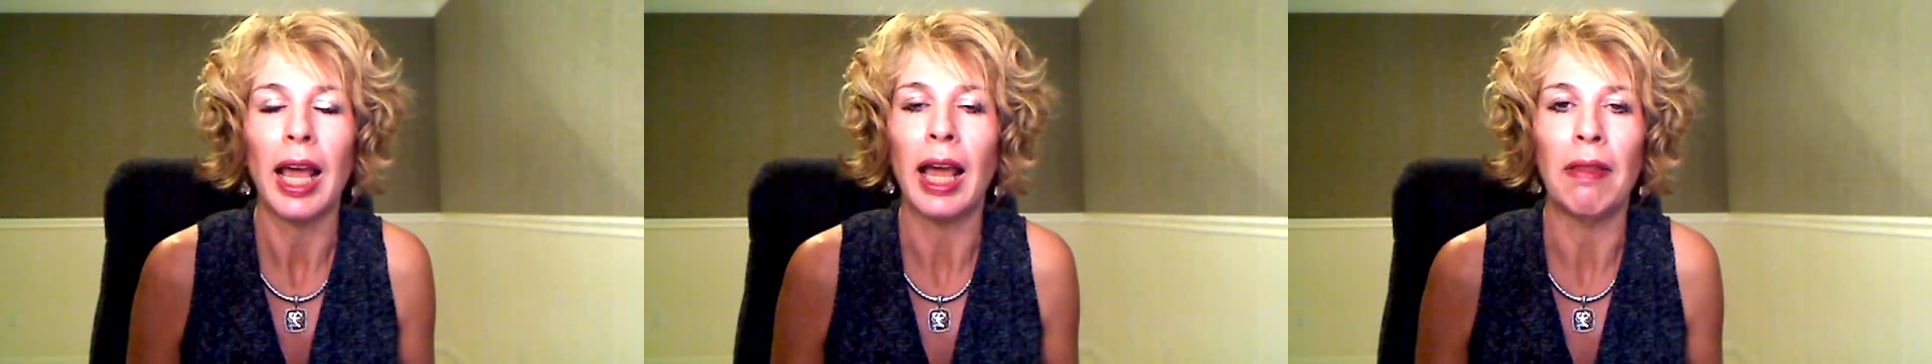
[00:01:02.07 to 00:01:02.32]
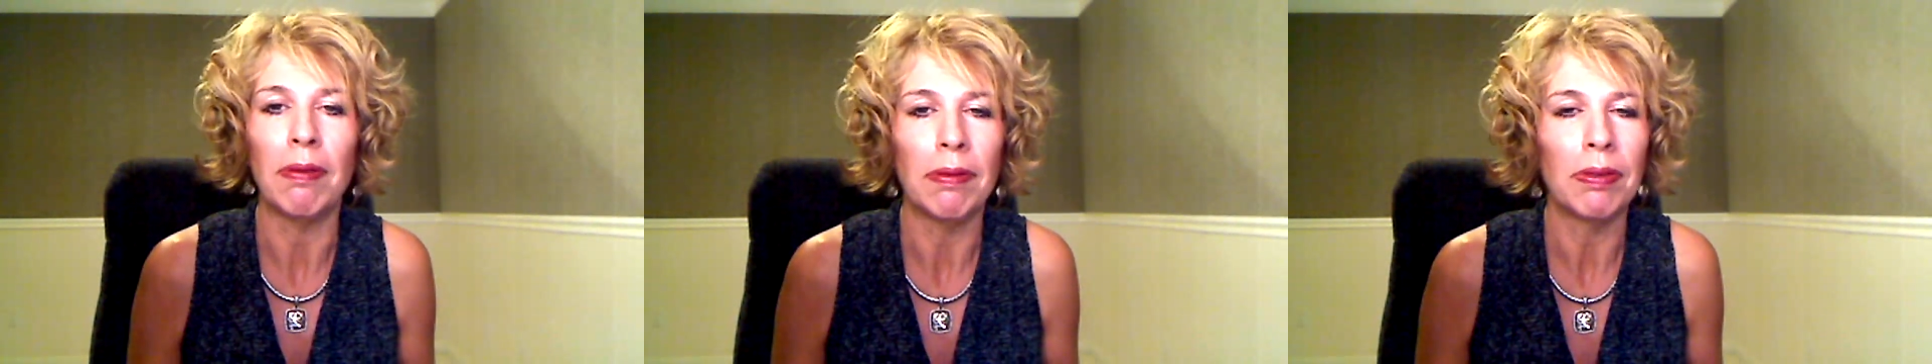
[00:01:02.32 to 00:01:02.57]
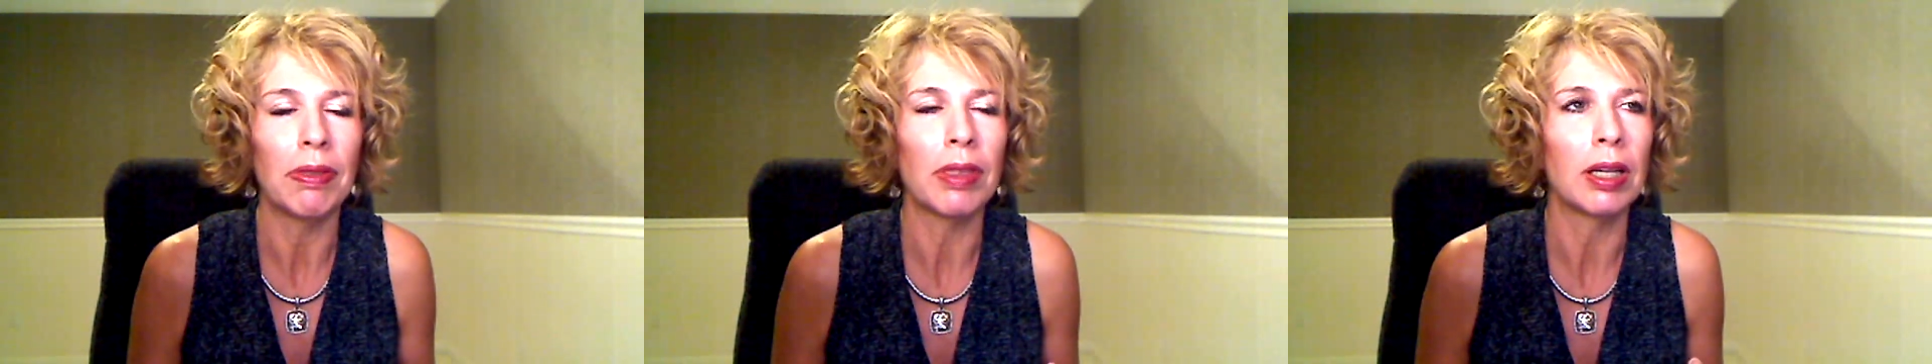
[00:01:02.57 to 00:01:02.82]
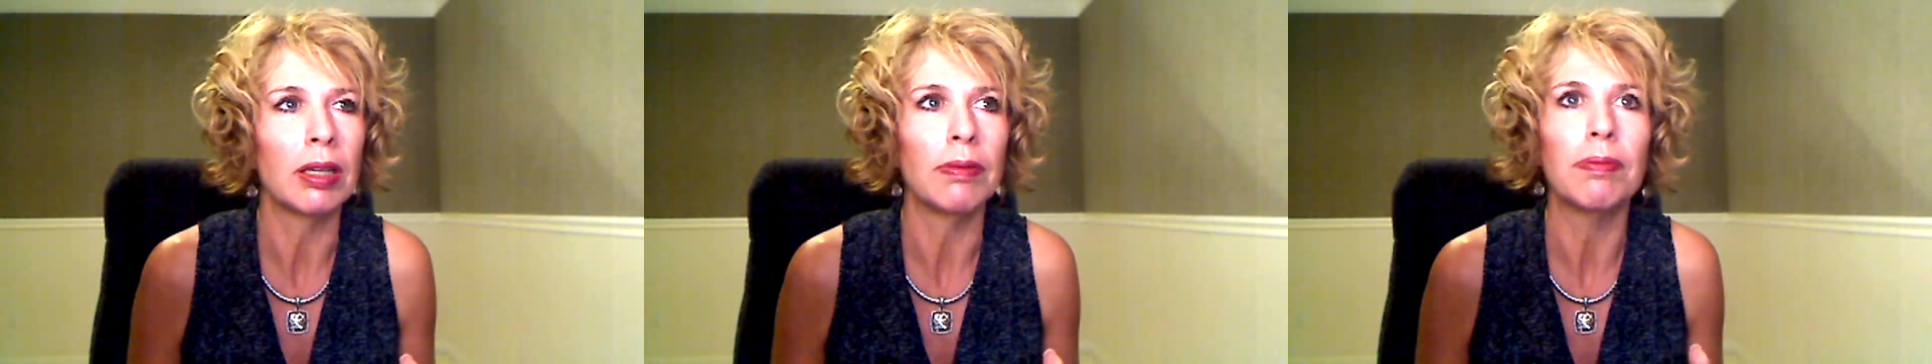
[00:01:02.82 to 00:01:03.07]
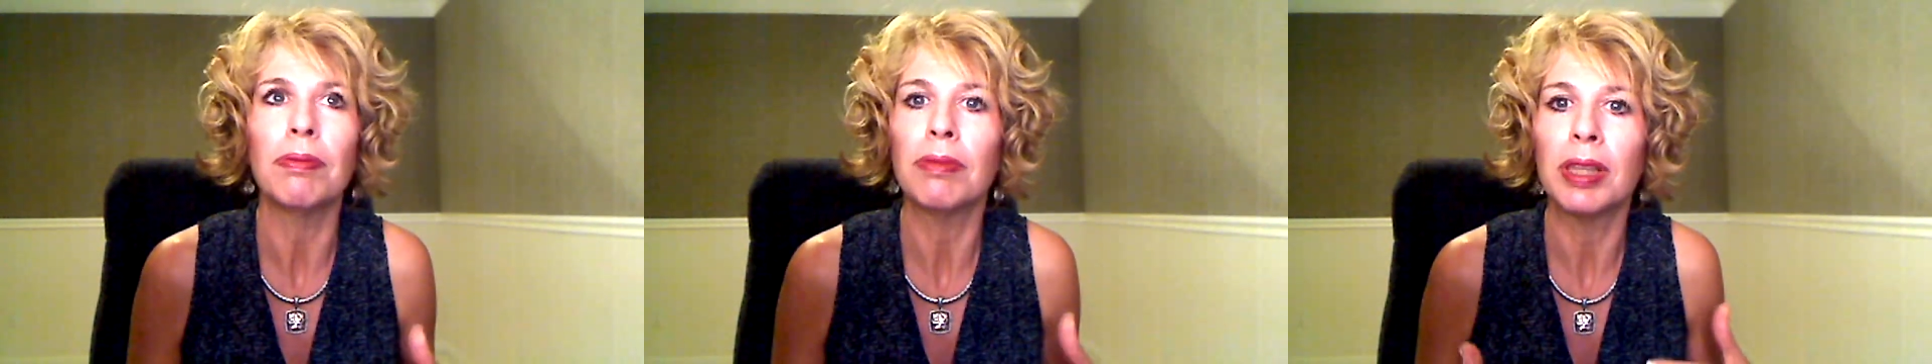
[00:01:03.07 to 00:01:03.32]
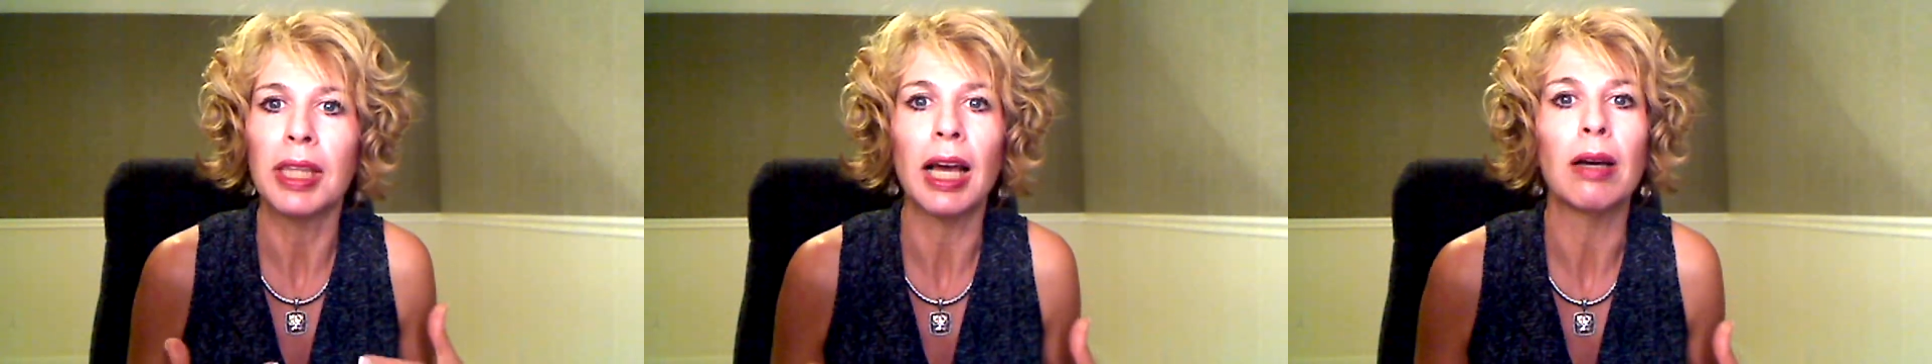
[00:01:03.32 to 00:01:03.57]
and
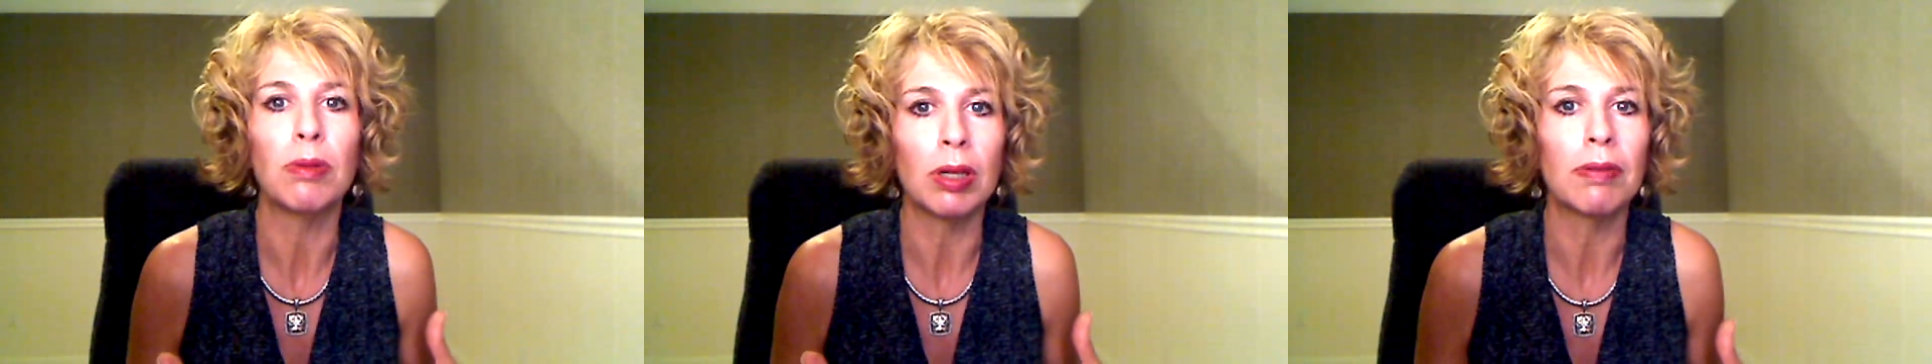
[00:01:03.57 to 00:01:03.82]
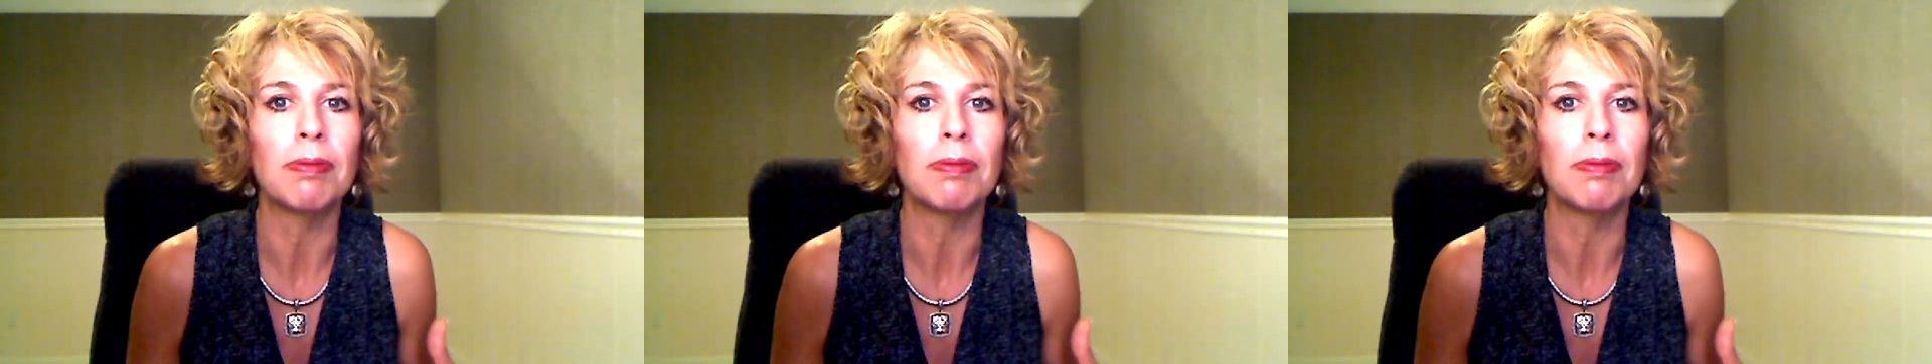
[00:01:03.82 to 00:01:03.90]
that would